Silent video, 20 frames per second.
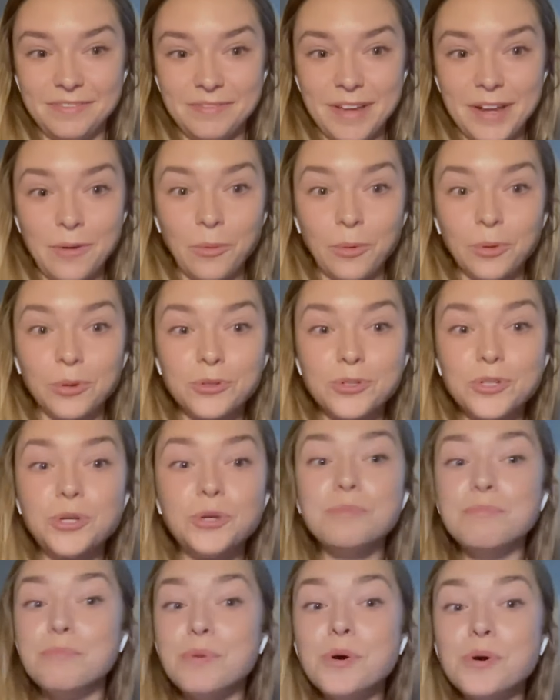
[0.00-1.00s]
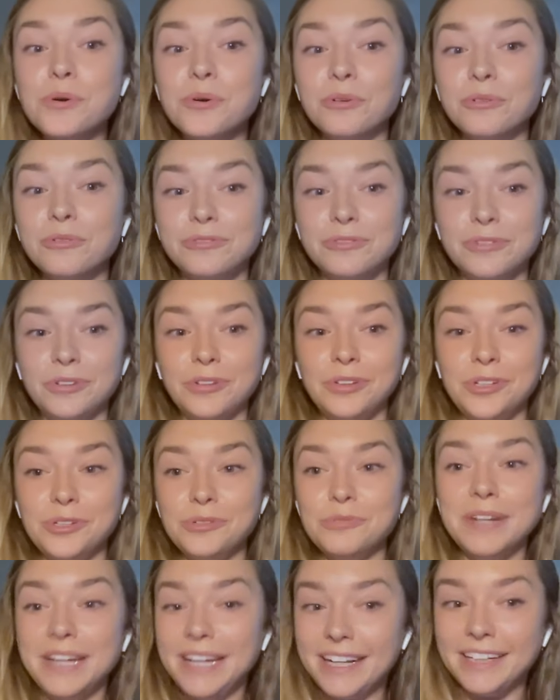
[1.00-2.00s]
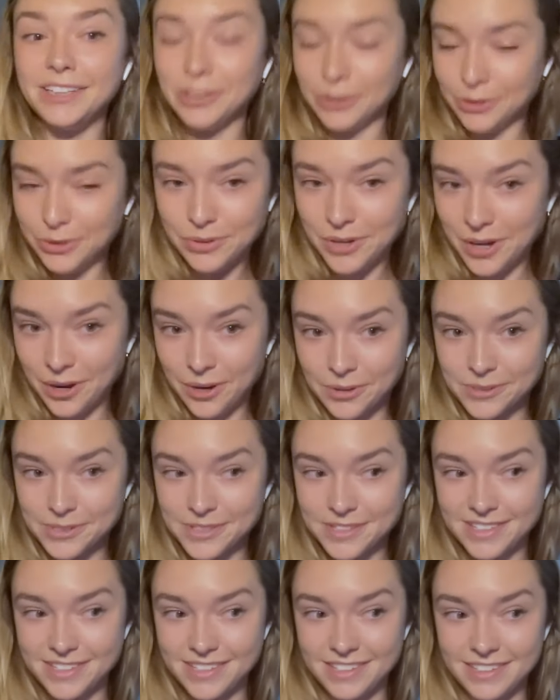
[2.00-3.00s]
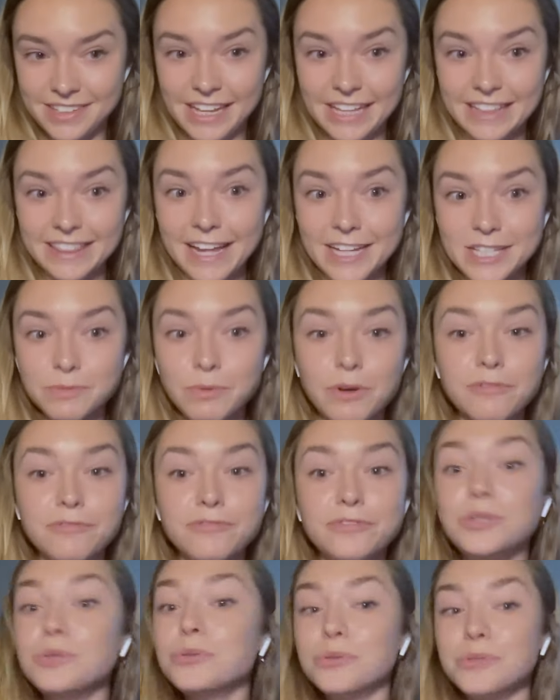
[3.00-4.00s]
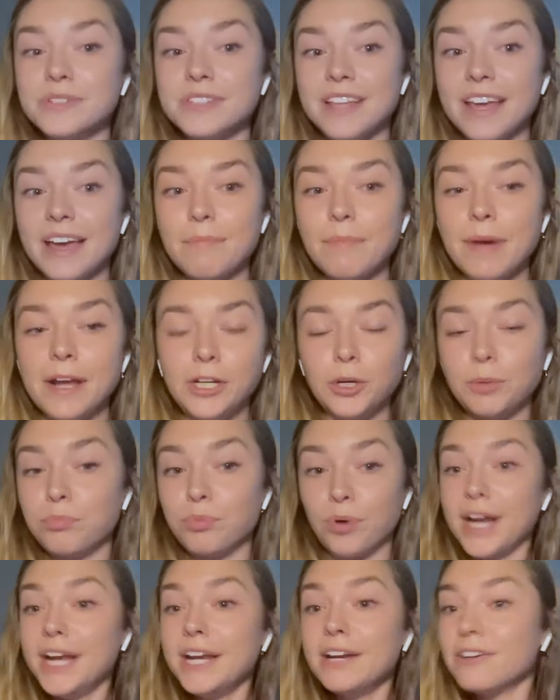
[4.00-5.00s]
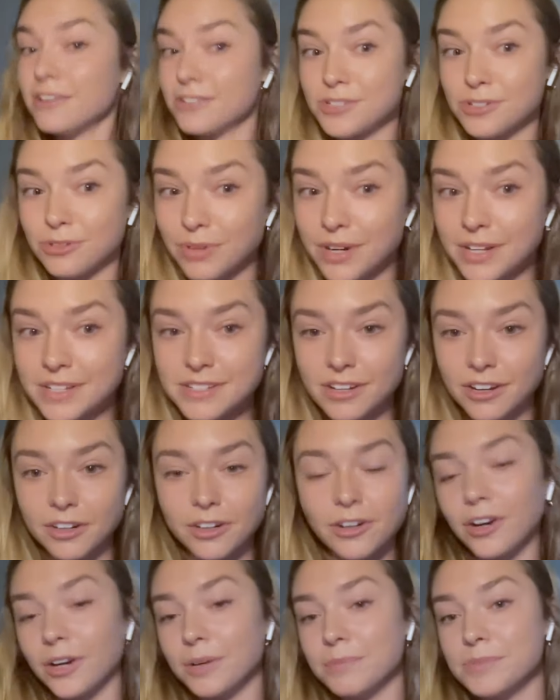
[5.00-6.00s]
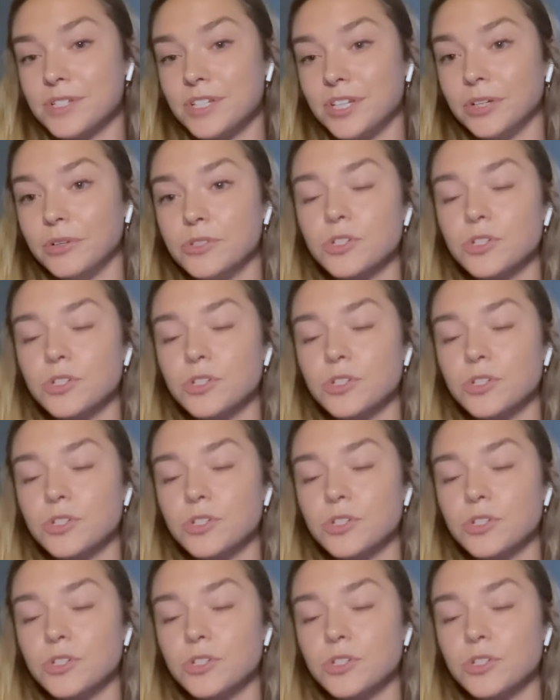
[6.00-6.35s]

In order to move, you need glucose. Like that's what fuels them. And your brain also runs on carbs too.